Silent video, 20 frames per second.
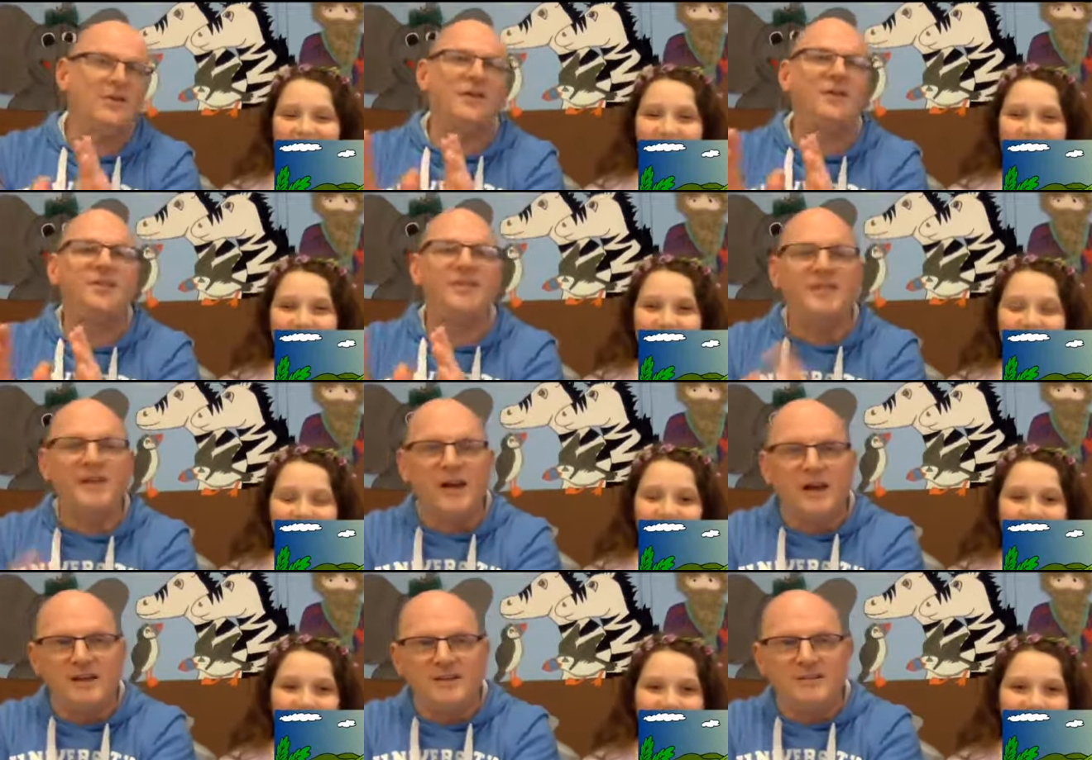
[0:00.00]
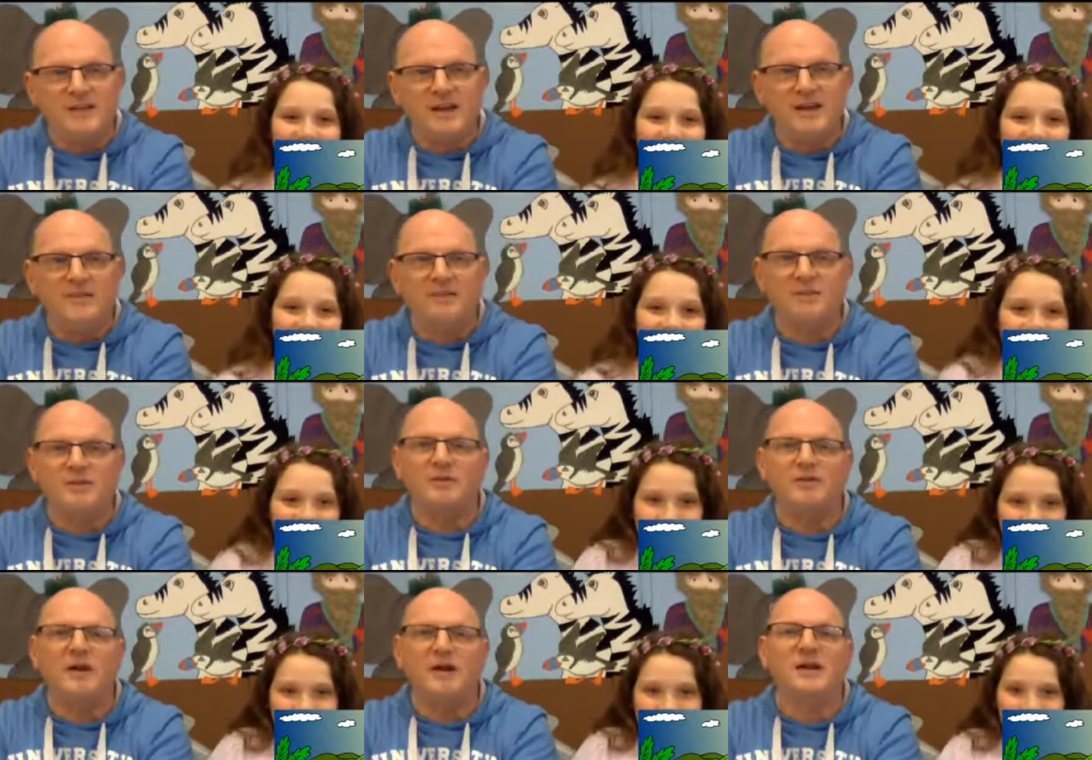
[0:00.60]
Speaker 1: the third day of
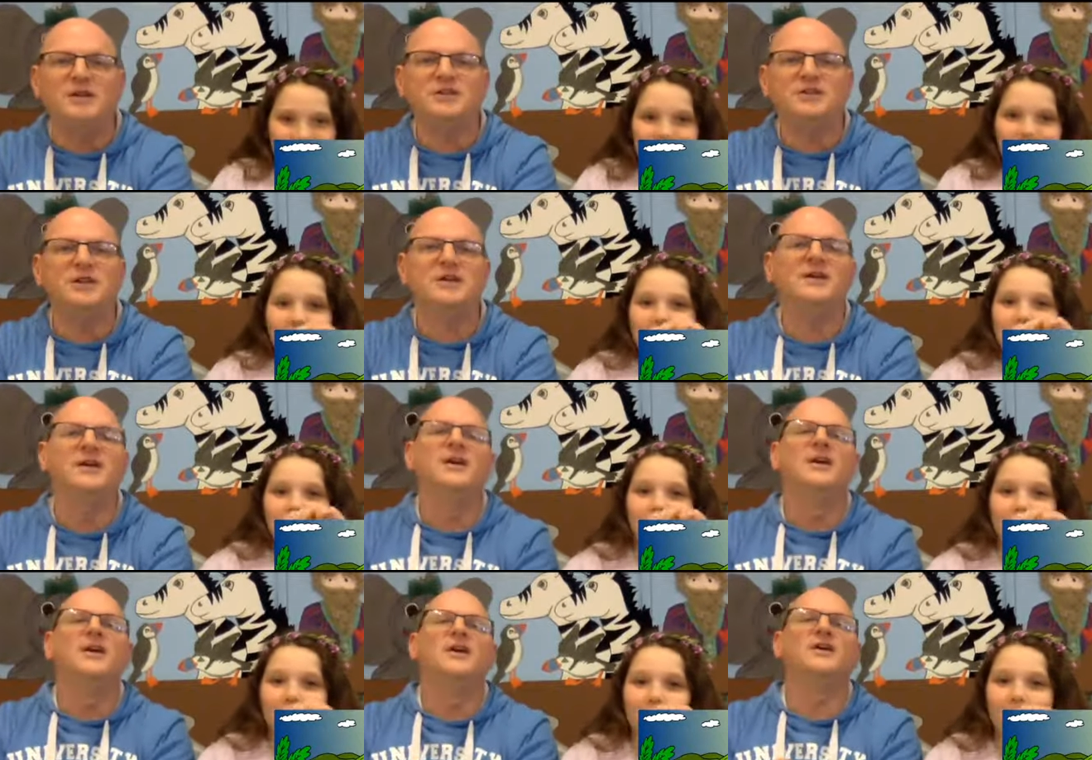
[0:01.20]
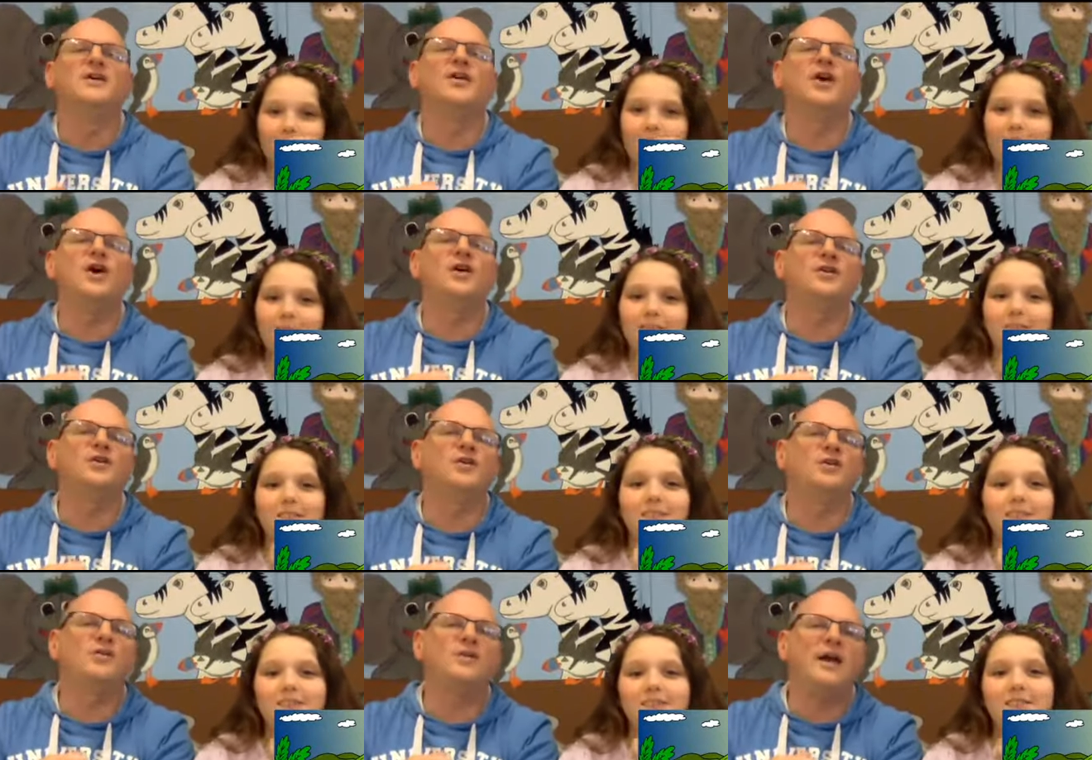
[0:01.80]
creation, God
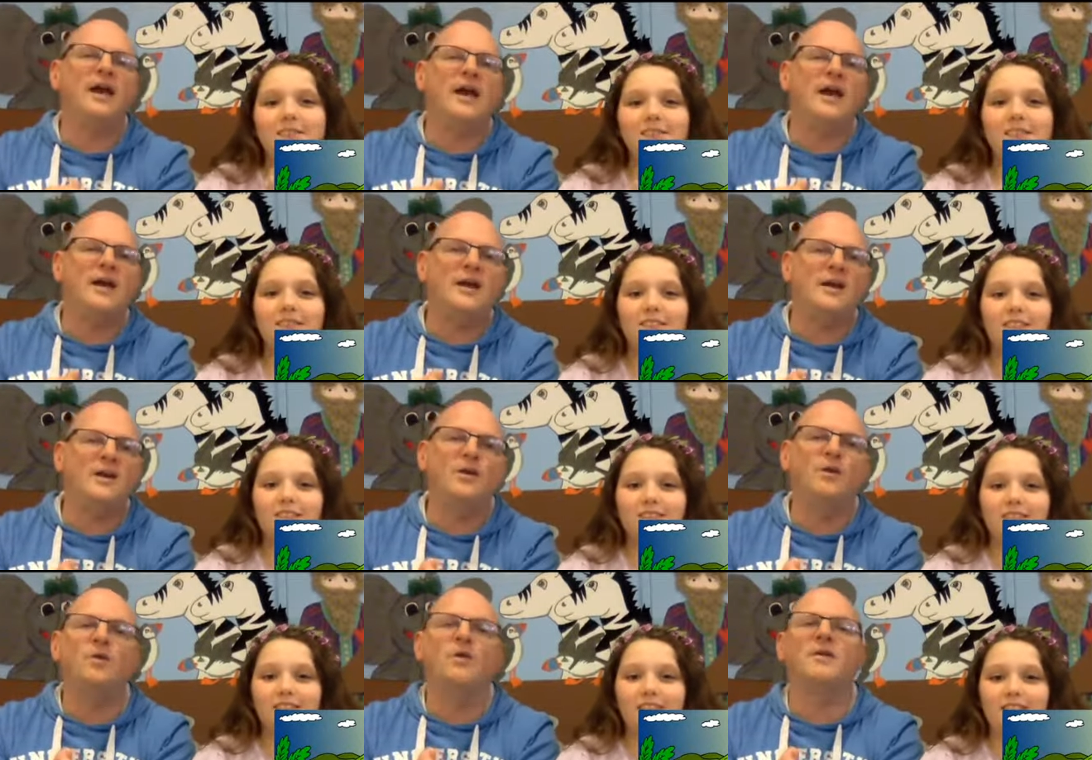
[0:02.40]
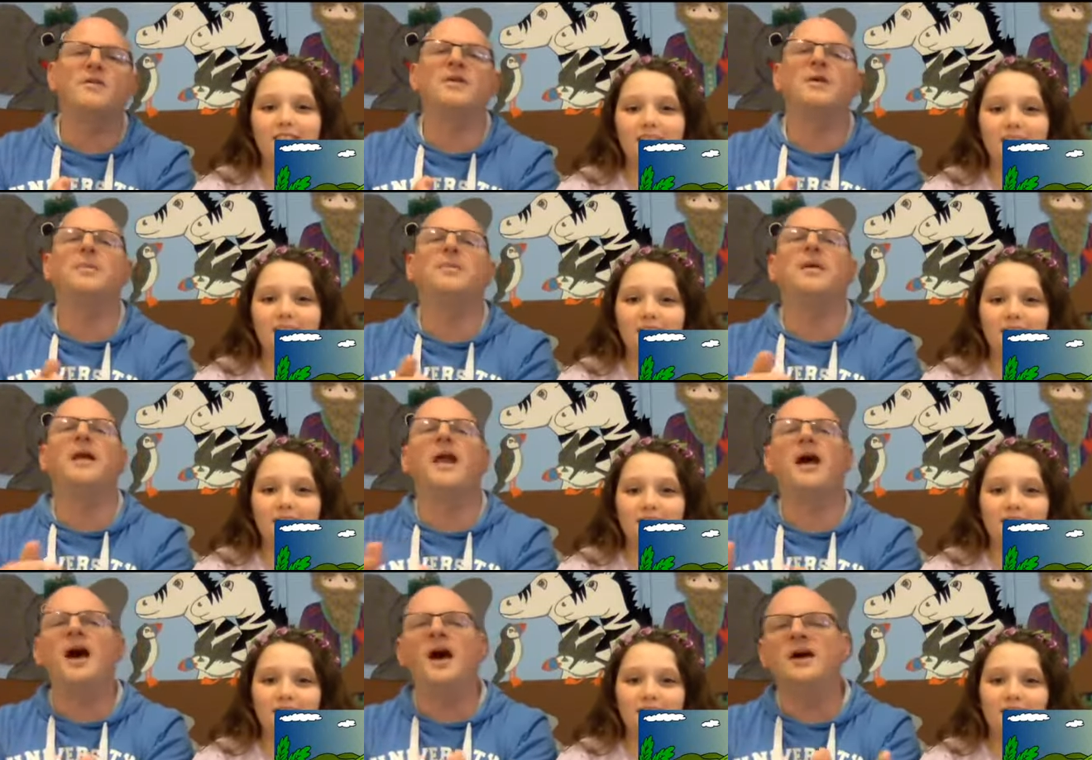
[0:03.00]
created all of the
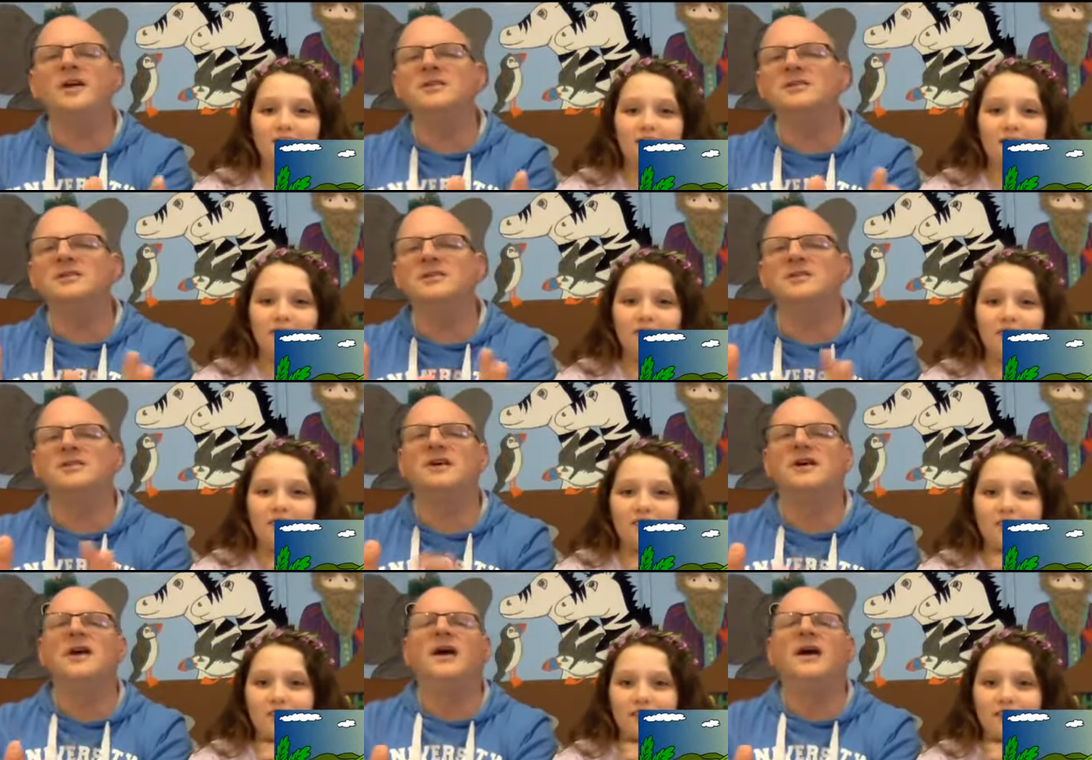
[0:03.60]
plants